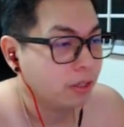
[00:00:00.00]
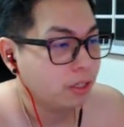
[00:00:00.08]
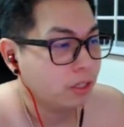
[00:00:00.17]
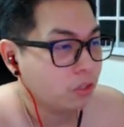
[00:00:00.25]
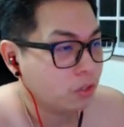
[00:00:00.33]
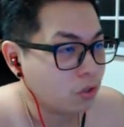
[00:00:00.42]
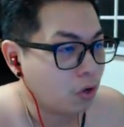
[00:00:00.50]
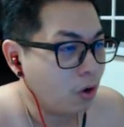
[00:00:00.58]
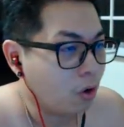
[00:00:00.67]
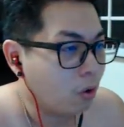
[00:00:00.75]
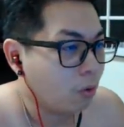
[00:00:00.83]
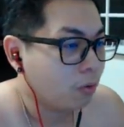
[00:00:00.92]

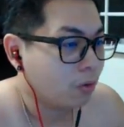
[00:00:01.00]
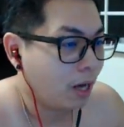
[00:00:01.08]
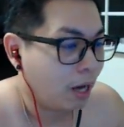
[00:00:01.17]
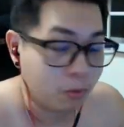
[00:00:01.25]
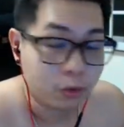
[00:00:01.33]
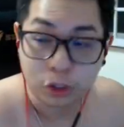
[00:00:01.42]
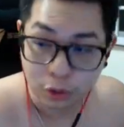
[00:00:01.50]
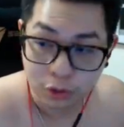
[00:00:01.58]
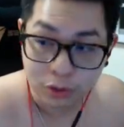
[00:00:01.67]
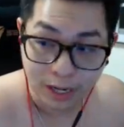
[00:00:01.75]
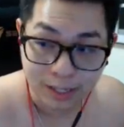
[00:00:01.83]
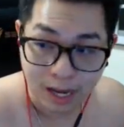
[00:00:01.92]
So I will show you
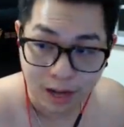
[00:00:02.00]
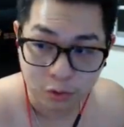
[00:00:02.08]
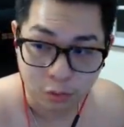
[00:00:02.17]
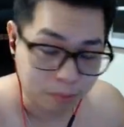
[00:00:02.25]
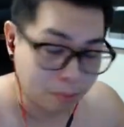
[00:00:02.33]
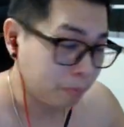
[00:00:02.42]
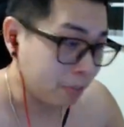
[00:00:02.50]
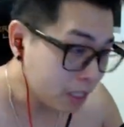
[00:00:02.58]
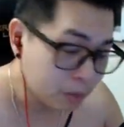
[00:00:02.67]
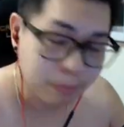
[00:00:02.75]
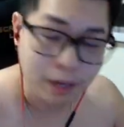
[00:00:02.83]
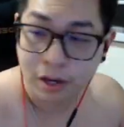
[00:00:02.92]
guys how this works, but
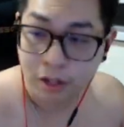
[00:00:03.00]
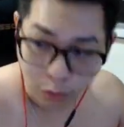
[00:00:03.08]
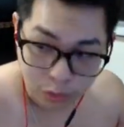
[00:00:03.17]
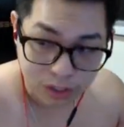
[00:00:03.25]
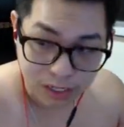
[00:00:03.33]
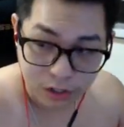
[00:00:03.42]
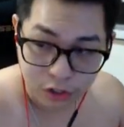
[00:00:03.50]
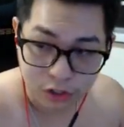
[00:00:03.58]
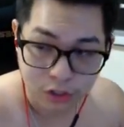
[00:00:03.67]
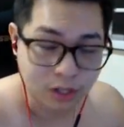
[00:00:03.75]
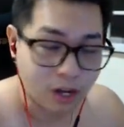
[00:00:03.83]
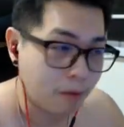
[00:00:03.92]
please pay close attention
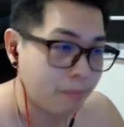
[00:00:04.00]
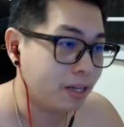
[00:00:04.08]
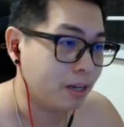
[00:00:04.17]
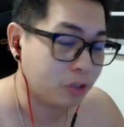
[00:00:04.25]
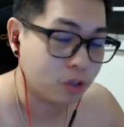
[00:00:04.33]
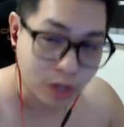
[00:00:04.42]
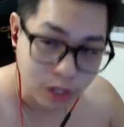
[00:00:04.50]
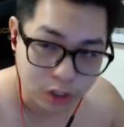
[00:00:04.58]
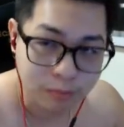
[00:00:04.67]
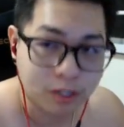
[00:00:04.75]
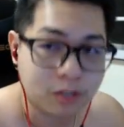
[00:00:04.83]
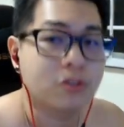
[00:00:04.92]
to the combat demonstration
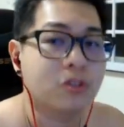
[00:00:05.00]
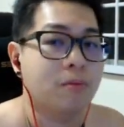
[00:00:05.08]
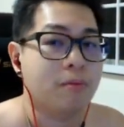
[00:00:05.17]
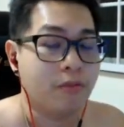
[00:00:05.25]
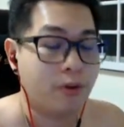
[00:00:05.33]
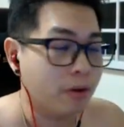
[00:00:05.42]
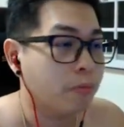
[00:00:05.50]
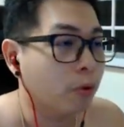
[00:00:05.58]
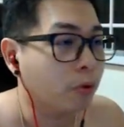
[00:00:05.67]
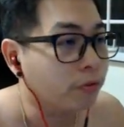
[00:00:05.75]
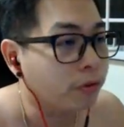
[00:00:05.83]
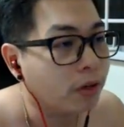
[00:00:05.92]
because it's going to be very
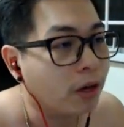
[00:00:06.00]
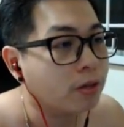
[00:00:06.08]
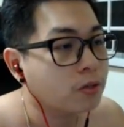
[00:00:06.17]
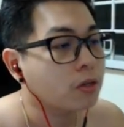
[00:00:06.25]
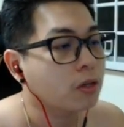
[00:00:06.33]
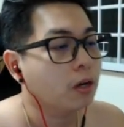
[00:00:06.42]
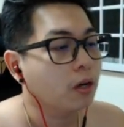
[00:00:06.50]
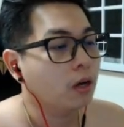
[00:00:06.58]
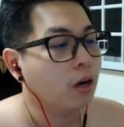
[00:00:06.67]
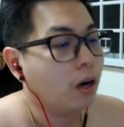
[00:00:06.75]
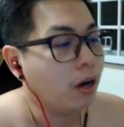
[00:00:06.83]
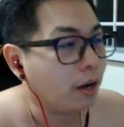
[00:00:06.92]
important for you guys.
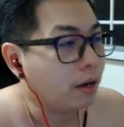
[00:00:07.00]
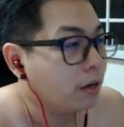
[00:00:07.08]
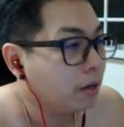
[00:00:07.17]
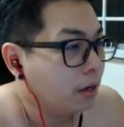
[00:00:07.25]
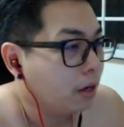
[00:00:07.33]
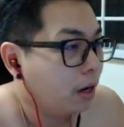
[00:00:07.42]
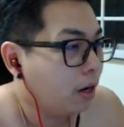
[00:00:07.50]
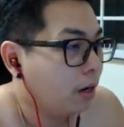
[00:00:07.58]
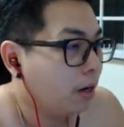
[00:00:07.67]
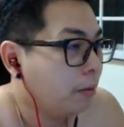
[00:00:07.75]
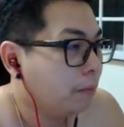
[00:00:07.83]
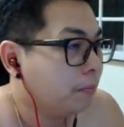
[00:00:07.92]
All right.
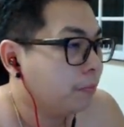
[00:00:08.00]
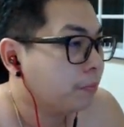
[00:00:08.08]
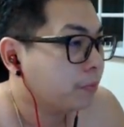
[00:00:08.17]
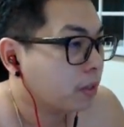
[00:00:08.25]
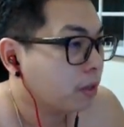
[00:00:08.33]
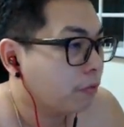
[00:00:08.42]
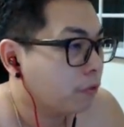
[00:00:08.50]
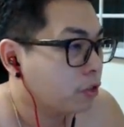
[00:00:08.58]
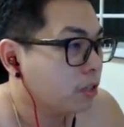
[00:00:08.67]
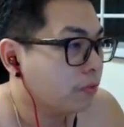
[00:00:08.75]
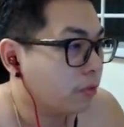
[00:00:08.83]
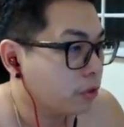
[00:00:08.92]
First
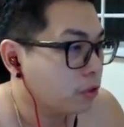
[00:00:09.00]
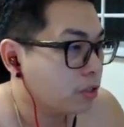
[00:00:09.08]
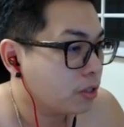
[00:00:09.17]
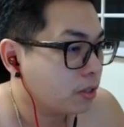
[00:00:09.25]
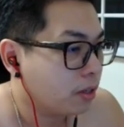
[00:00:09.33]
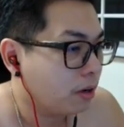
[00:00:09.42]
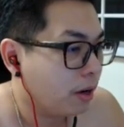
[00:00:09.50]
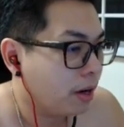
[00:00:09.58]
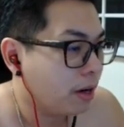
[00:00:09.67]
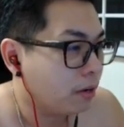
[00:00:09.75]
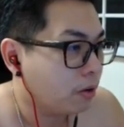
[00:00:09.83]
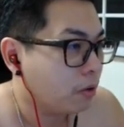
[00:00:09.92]
things first. All
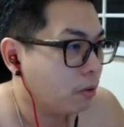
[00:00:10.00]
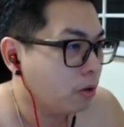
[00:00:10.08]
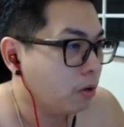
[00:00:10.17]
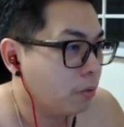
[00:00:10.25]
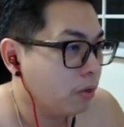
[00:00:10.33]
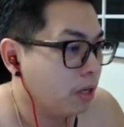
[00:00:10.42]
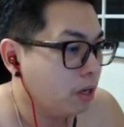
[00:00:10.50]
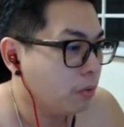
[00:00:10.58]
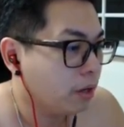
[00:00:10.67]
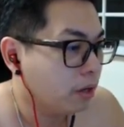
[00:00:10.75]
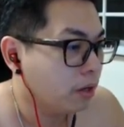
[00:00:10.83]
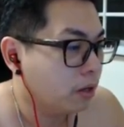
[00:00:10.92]
right. We
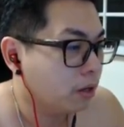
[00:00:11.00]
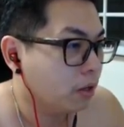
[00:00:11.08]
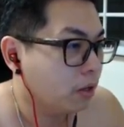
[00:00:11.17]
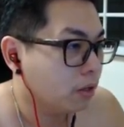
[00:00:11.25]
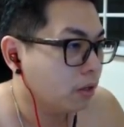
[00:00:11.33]
will